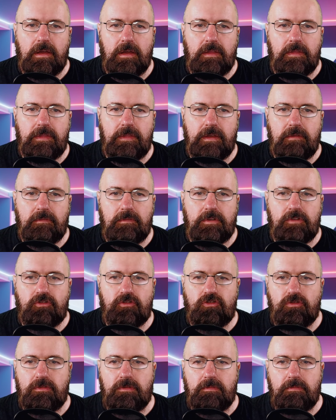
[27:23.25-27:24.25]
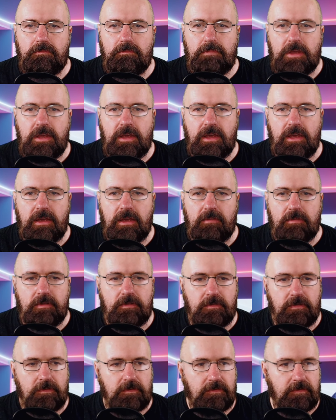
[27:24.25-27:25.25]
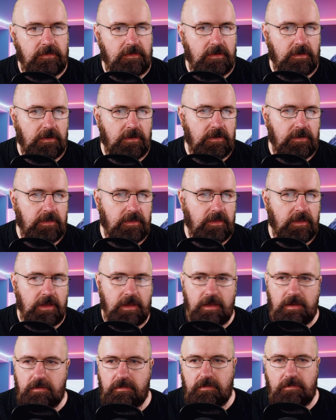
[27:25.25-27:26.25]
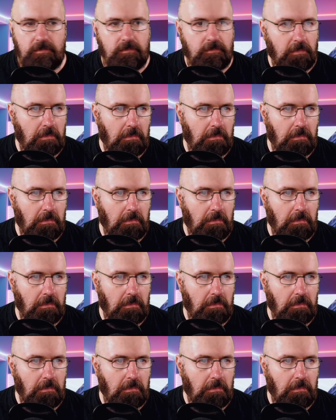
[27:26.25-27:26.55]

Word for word: And then we should be able to start that.